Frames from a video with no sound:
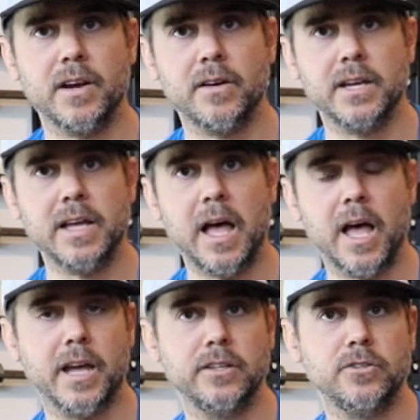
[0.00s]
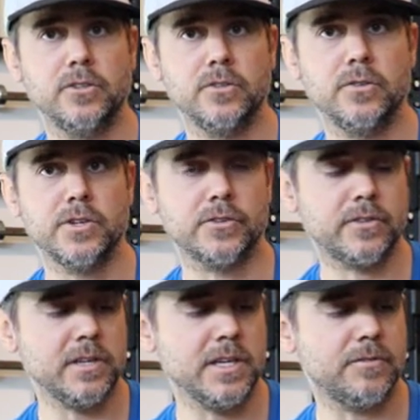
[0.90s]
very kind to your
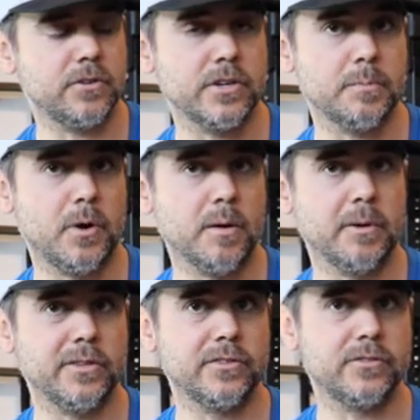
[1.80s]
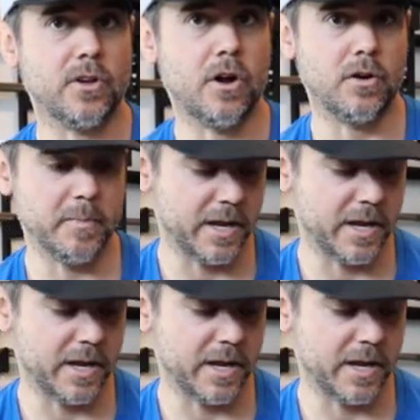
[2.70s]
sleeves on your barbell. This is all